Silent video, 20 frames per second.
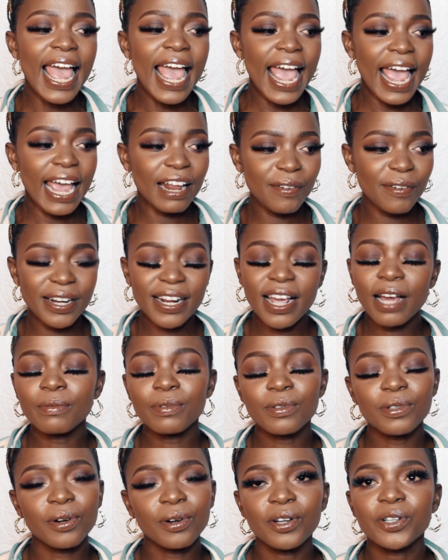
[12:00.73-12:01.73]
and when it
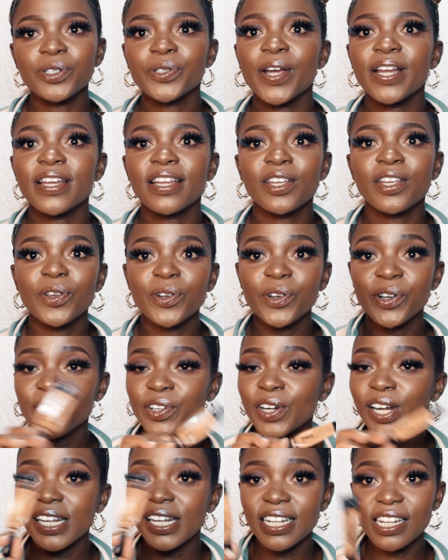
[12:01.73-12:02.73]
comes to contouring, you don't
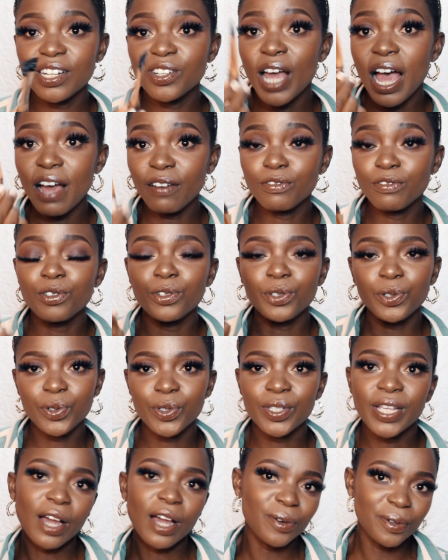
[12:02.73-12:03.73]
really need to have to
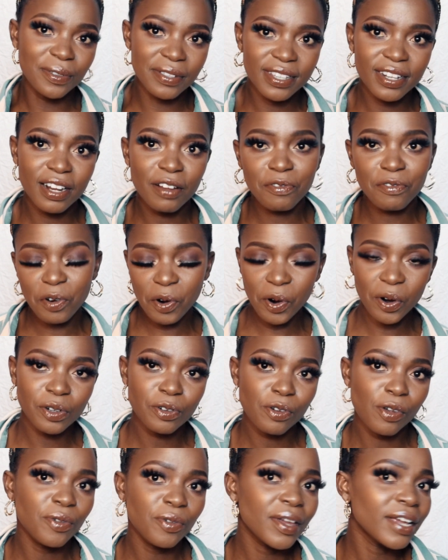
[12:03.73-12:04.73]
use a concealer for
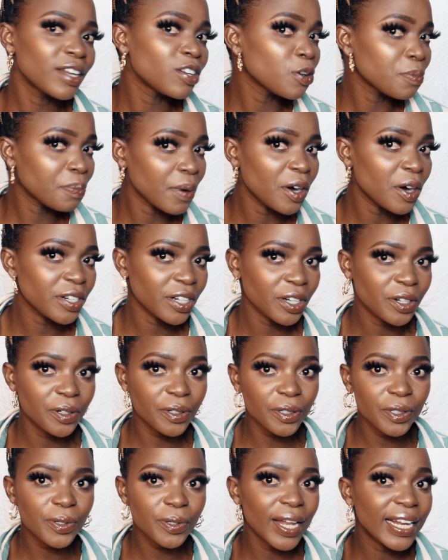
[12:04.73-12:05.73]
contour. You can do powder
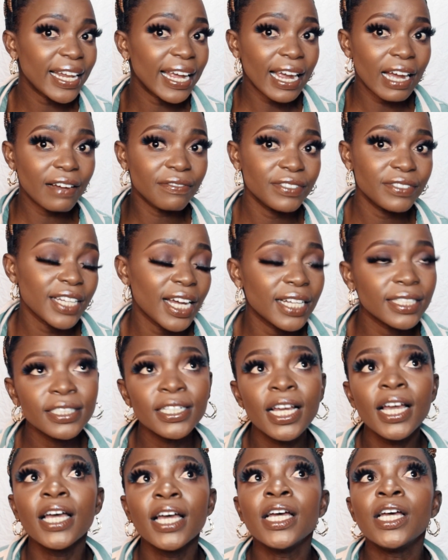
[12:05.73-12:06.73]
contour like I've done.